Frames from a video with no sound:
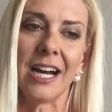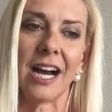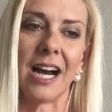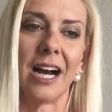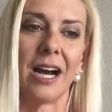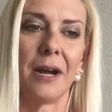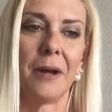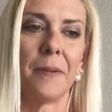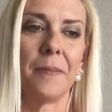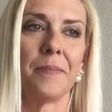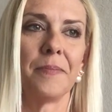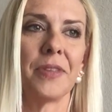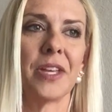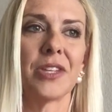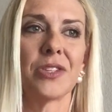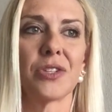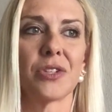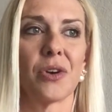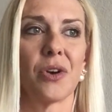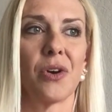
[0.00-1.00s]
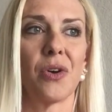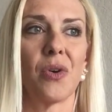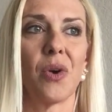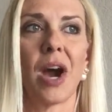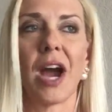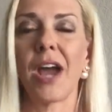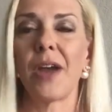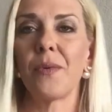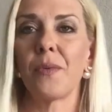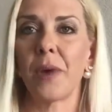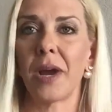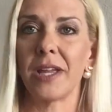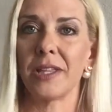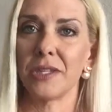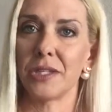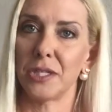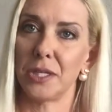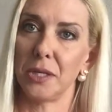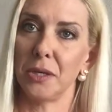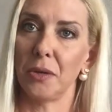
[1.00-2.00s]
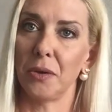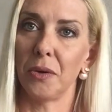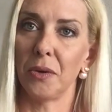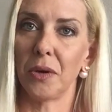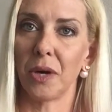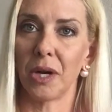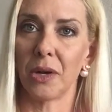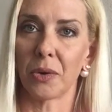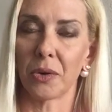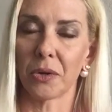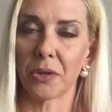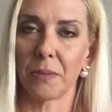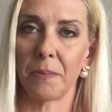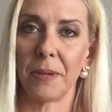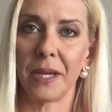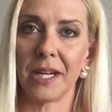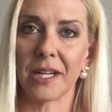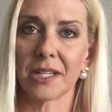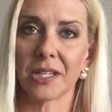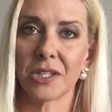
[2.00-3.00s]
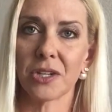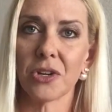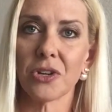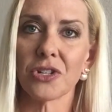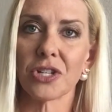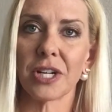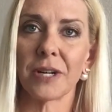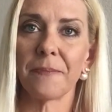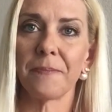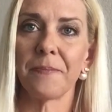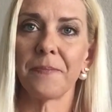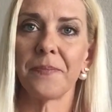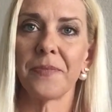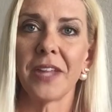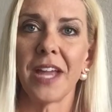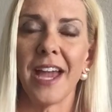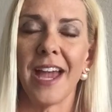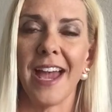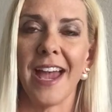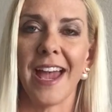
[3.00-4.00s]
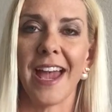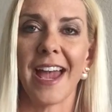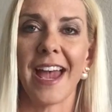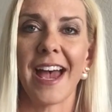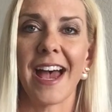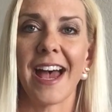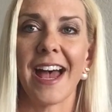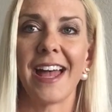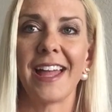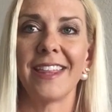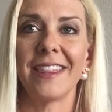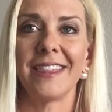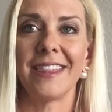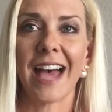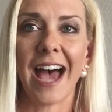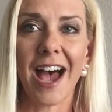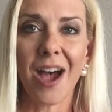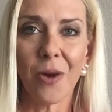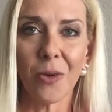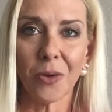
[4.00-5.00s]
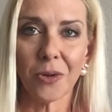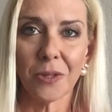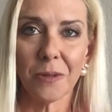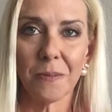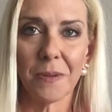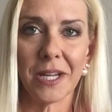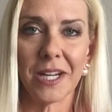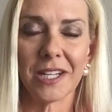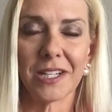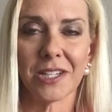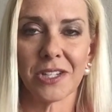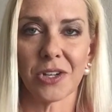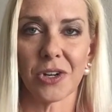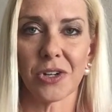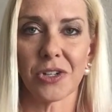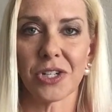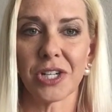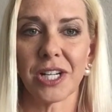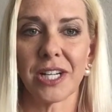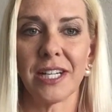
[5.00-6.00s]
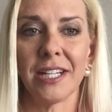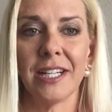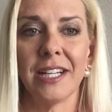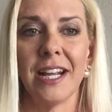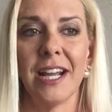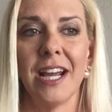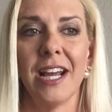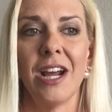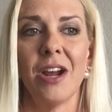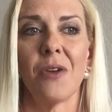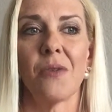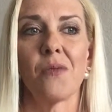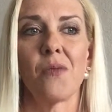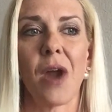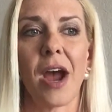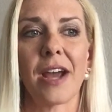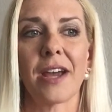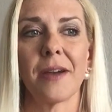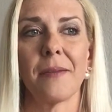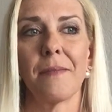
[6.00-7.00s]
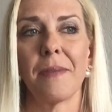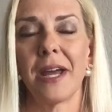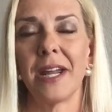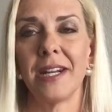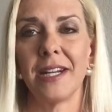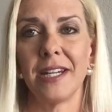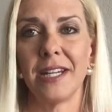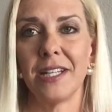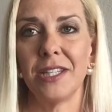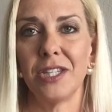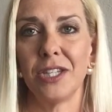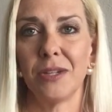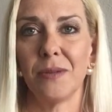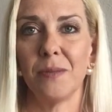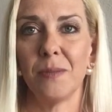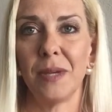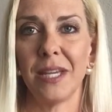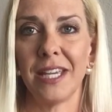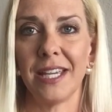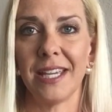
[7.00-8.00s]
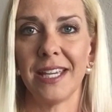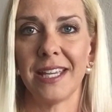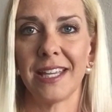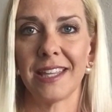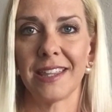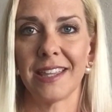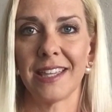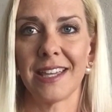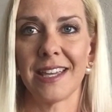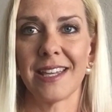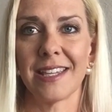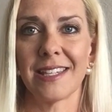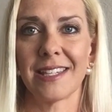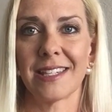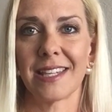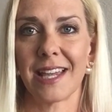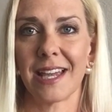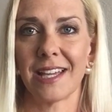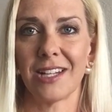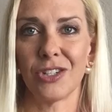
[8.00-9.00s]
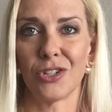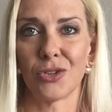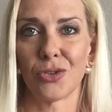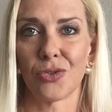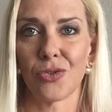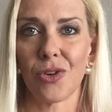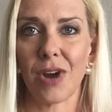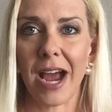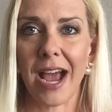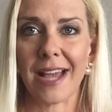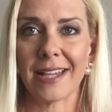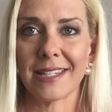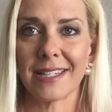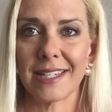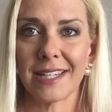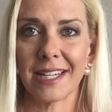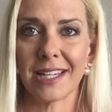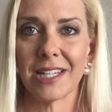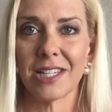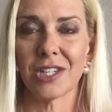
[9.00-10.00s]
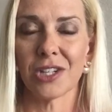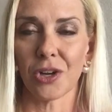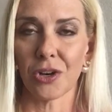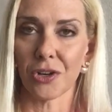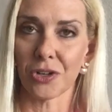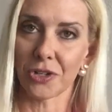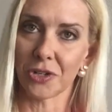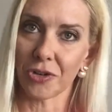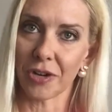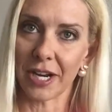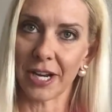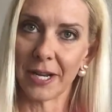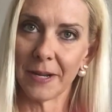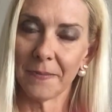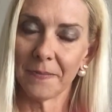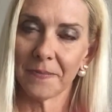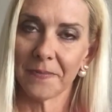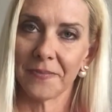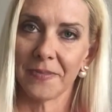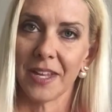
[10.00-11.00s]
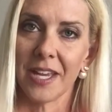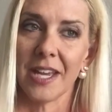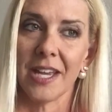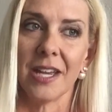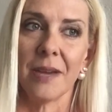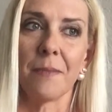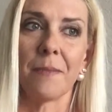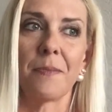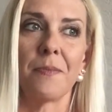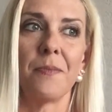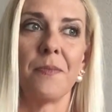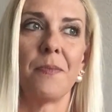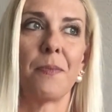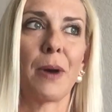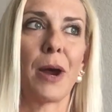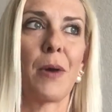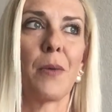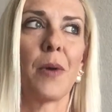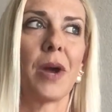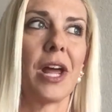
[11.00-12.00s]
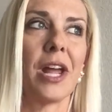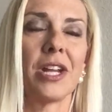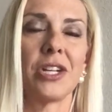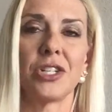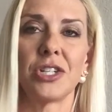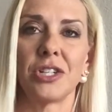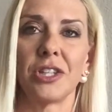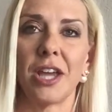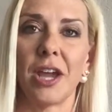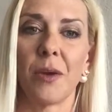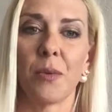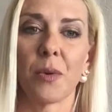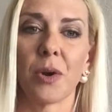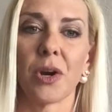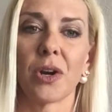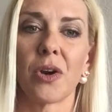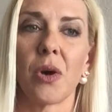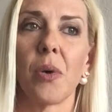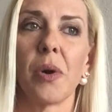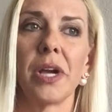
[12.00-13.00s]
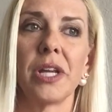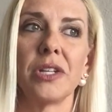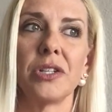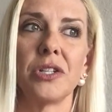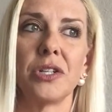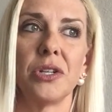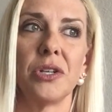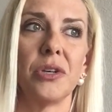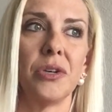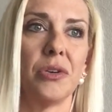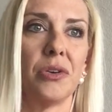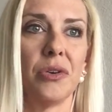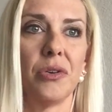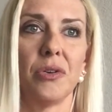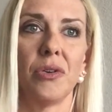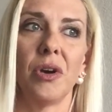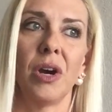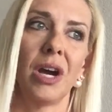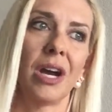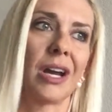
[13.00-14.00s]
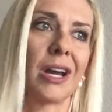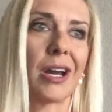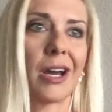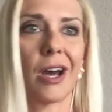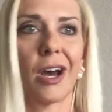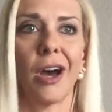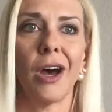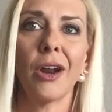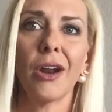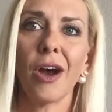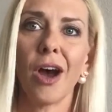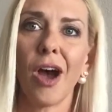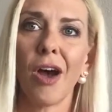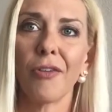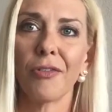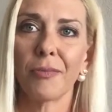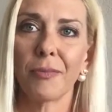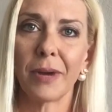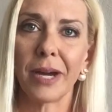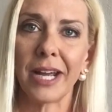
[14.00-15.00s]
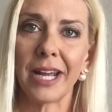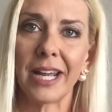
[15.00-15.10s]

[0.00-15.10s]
And so I went to an orthopedic surgeon, and that orthopedic surgeon recommended to me this drastic surgery by which they were going to cut off